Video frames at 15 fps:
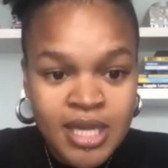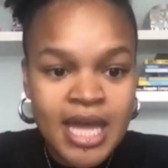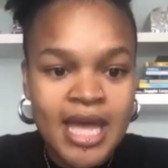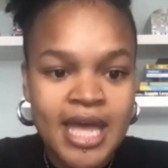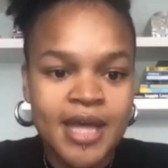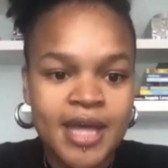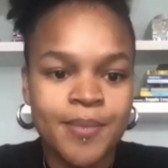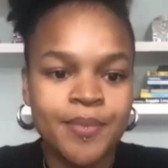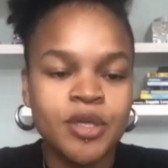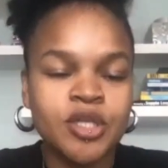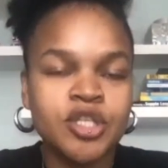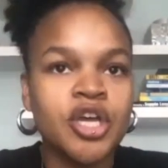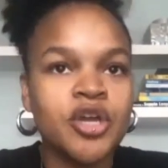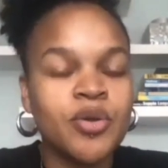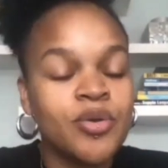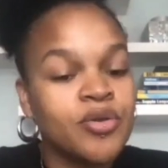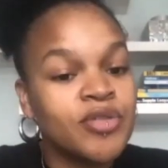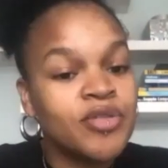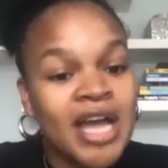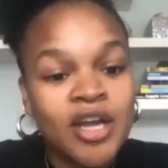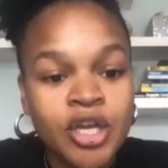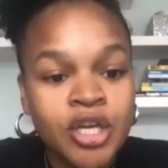um, so
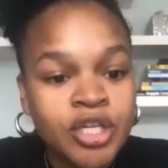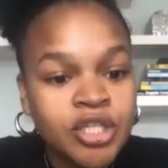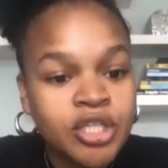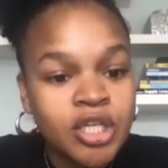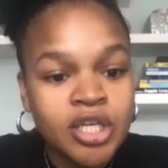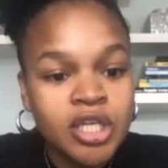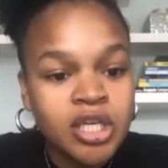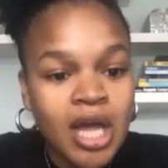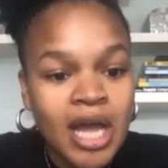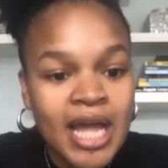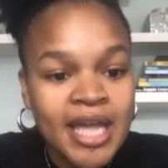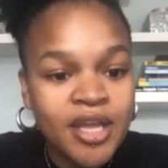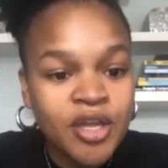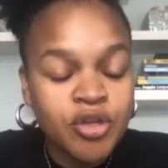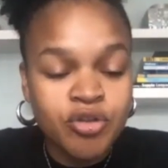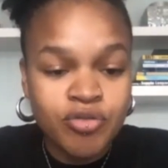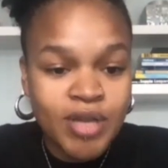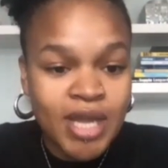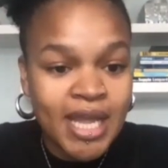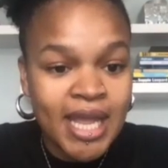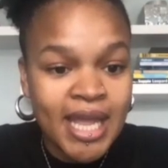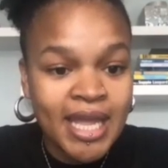that could look like
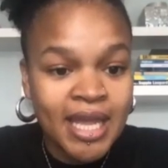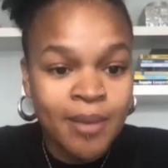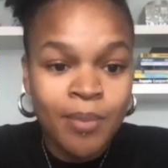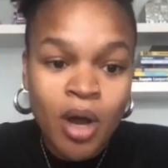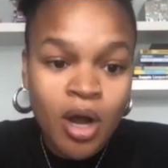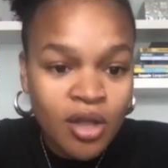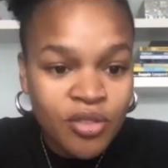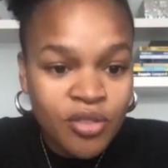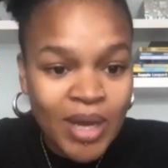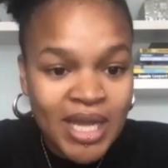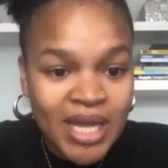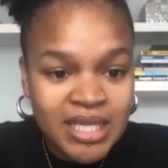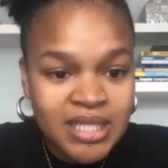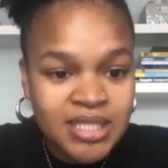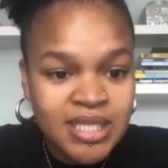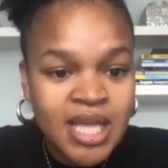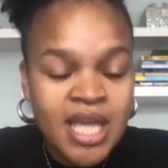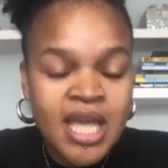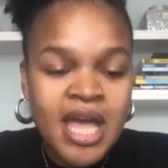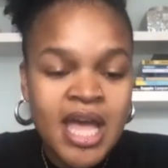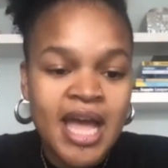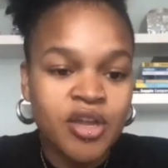creating pathways
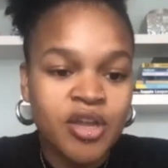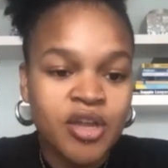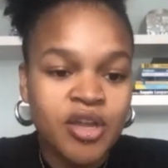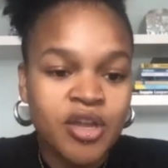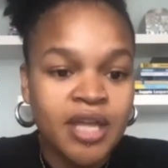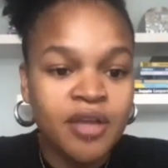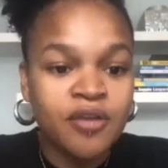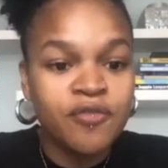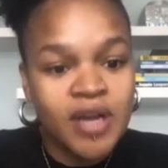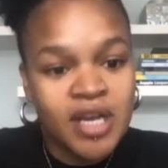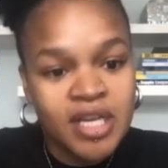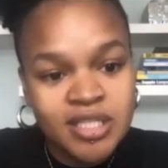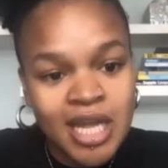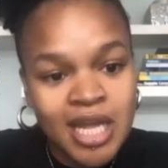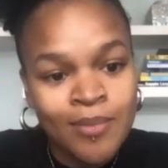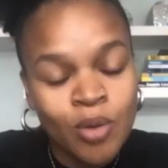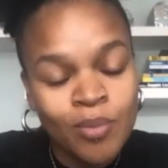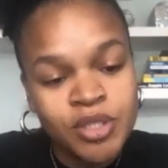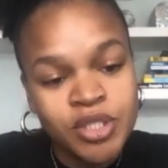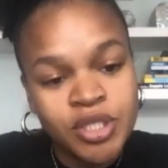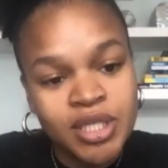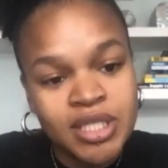and creating first time
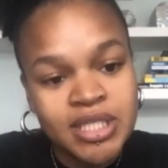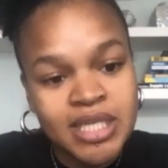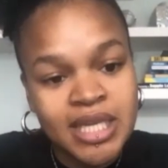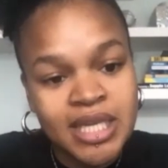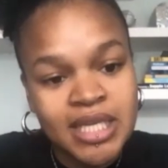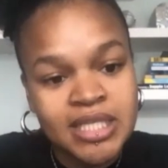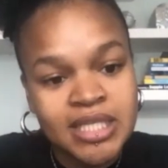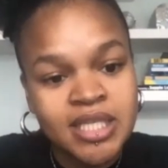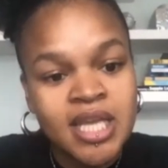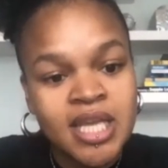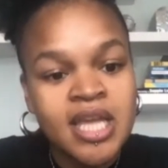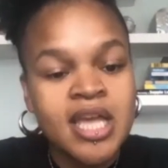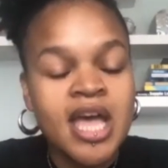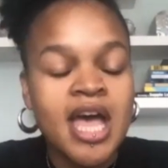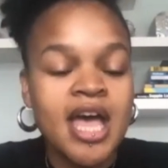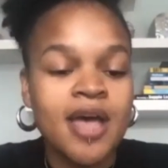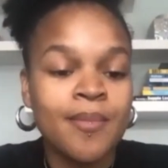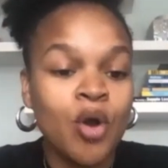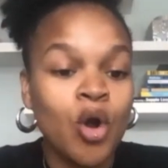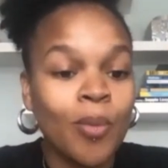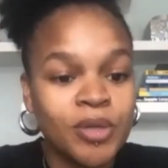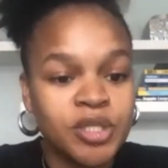opportunities, um,
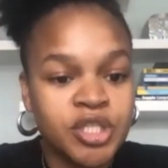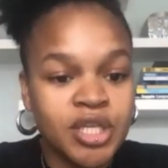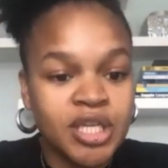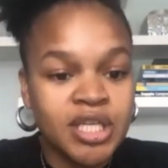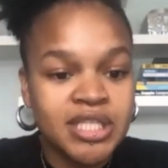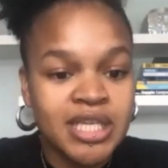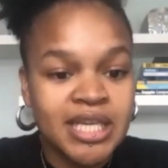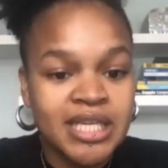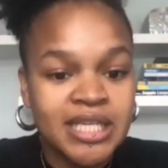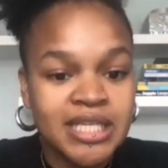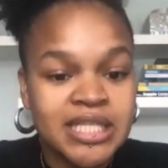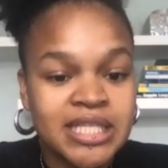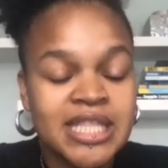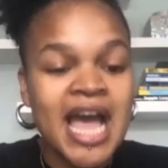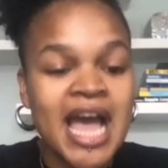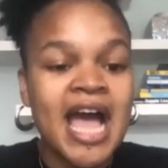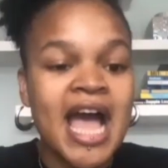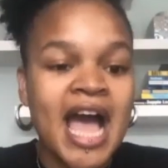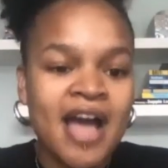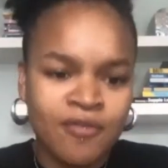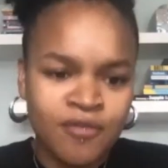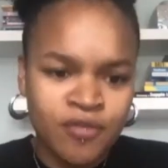opportunities that
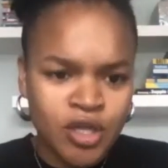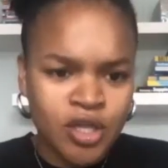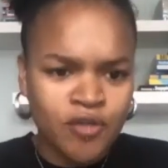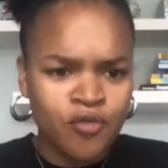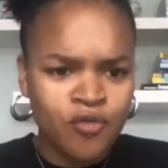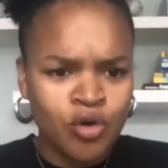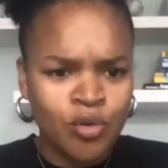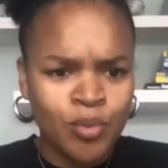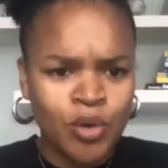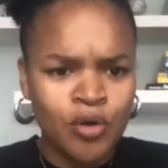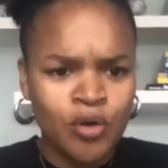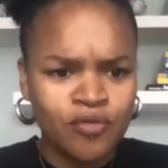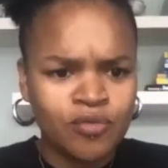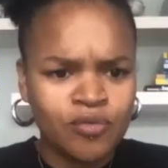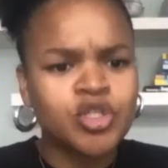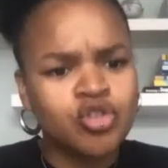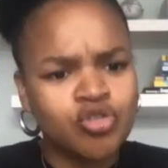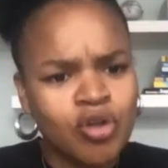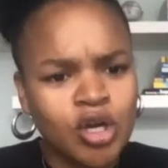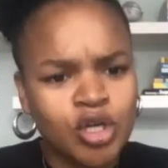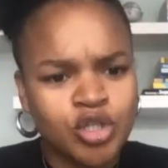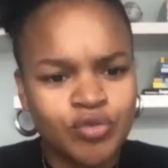have a form of
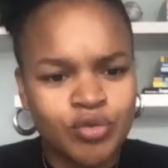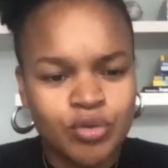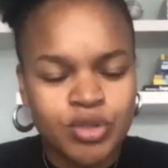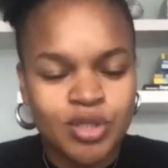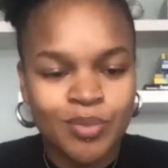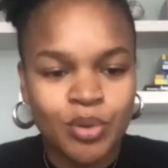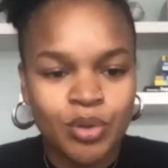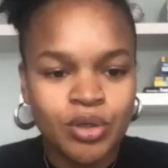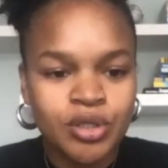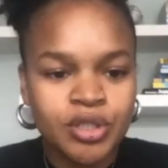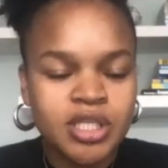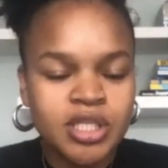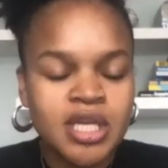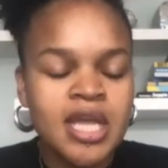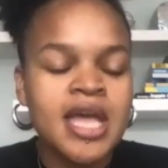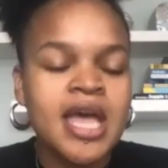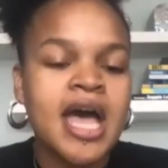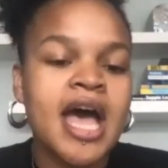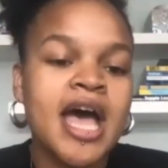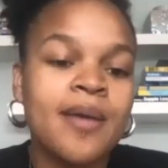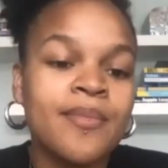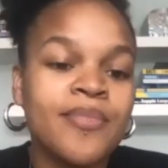structural support.
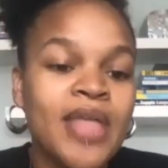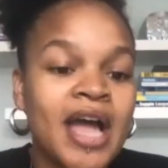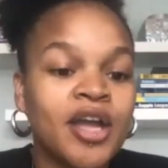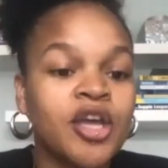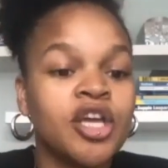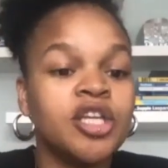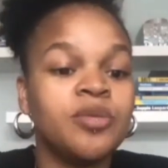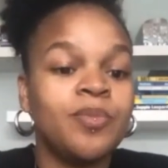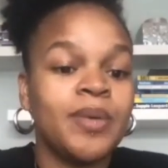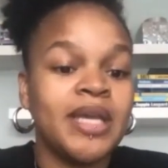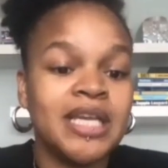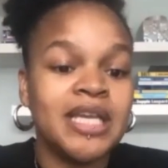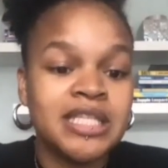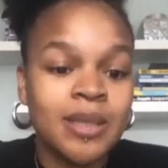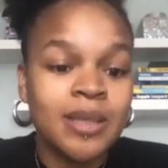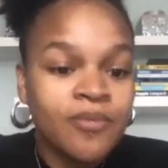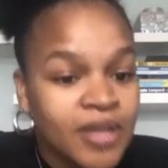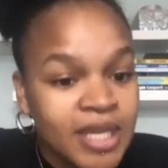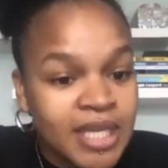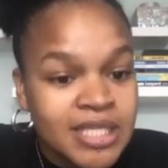Um, that could be something as